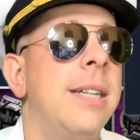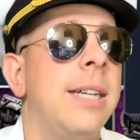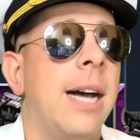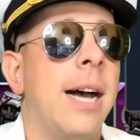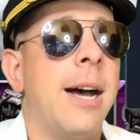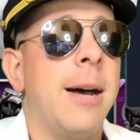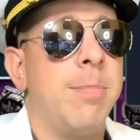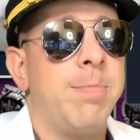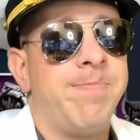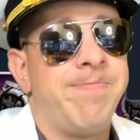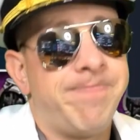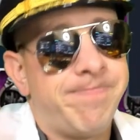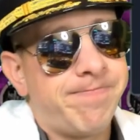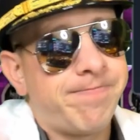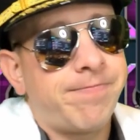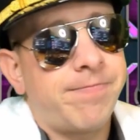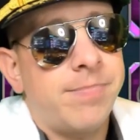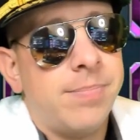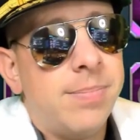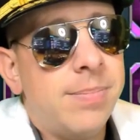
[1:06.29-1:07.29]
And
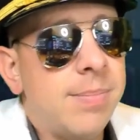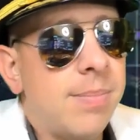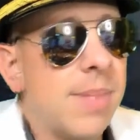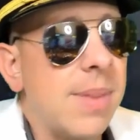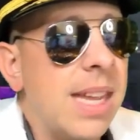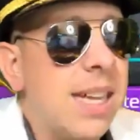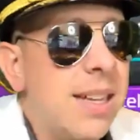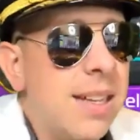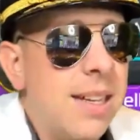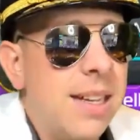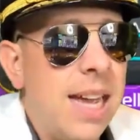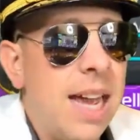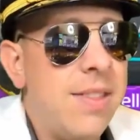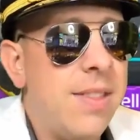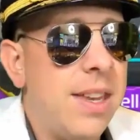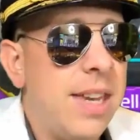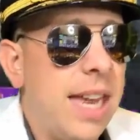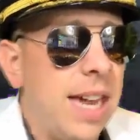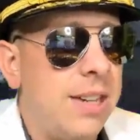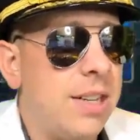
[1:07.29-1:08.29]

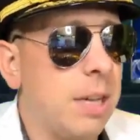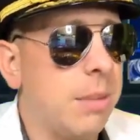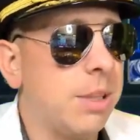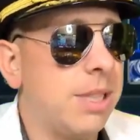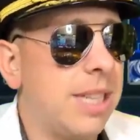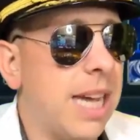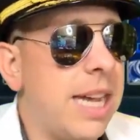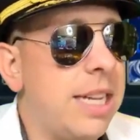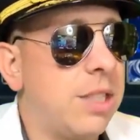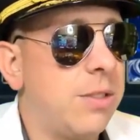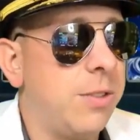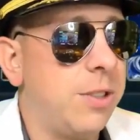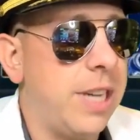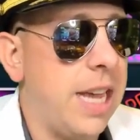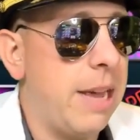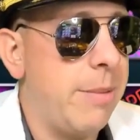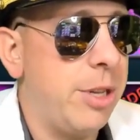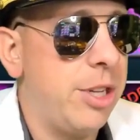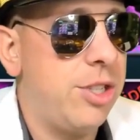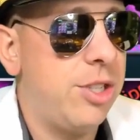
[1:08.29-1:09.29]
then yeah, double Titans for
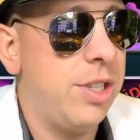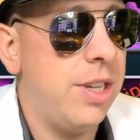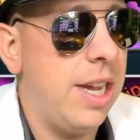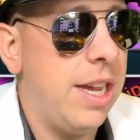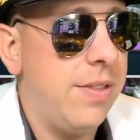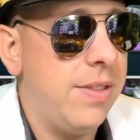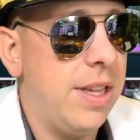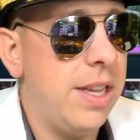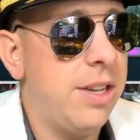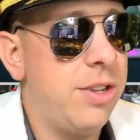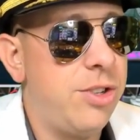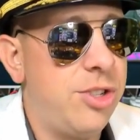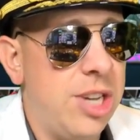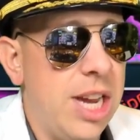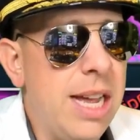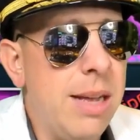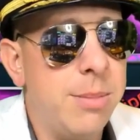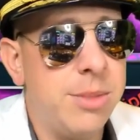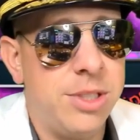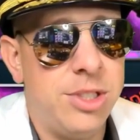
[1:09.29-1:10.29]
damage, and then
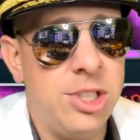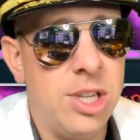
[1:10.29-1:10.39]
gems.